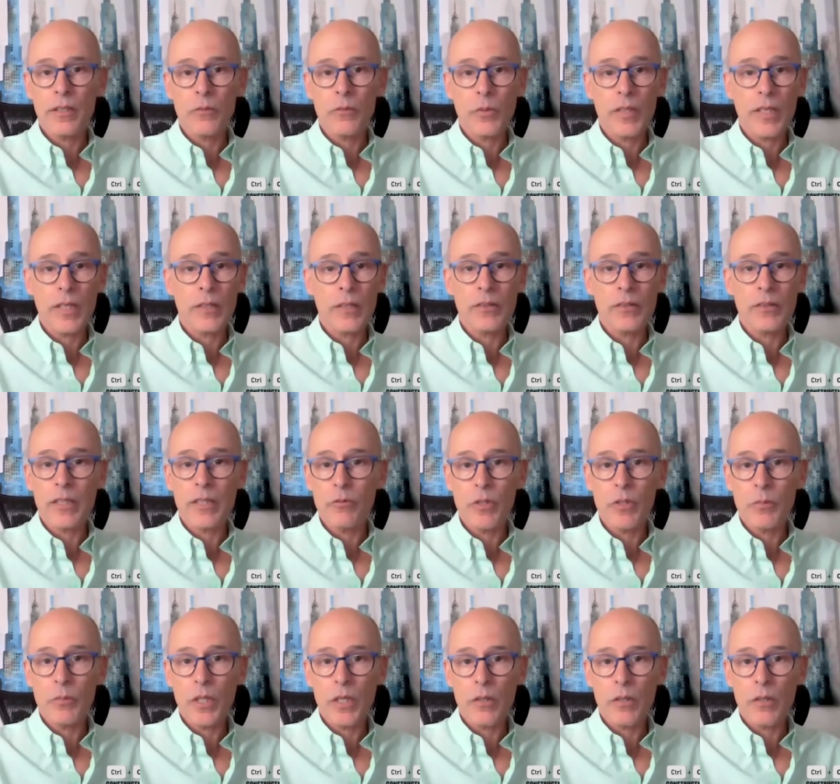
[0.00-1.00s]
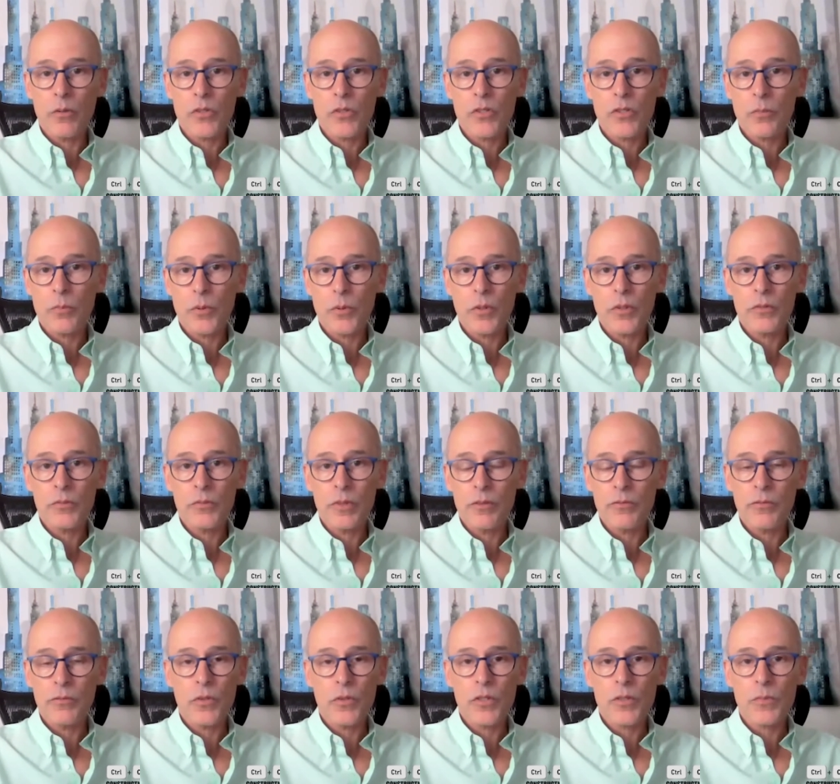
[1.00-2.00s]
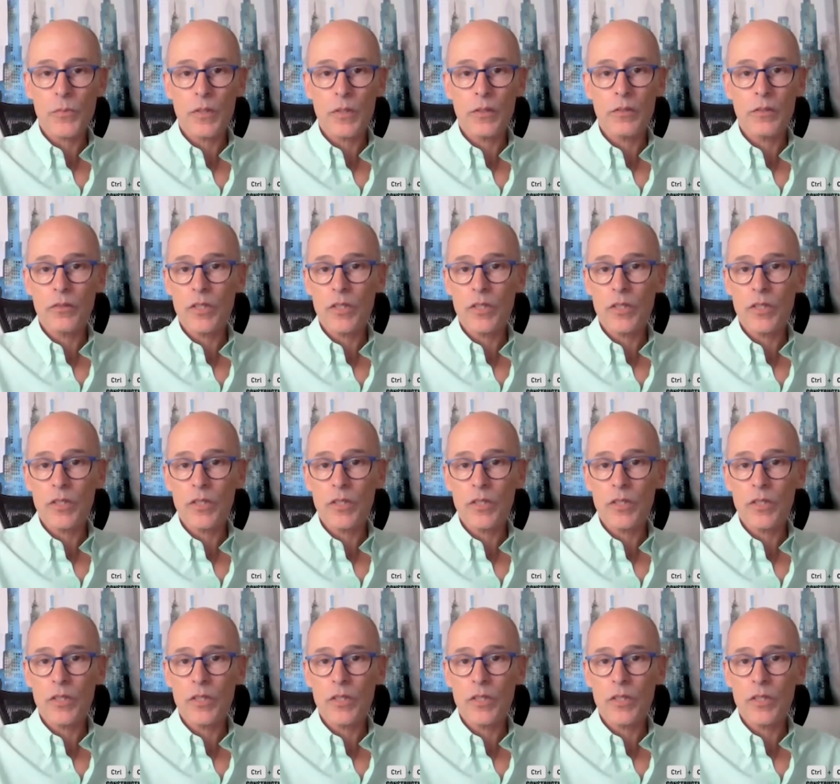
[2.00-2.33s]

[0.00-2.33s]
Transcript: without any rebar or support reinforcement,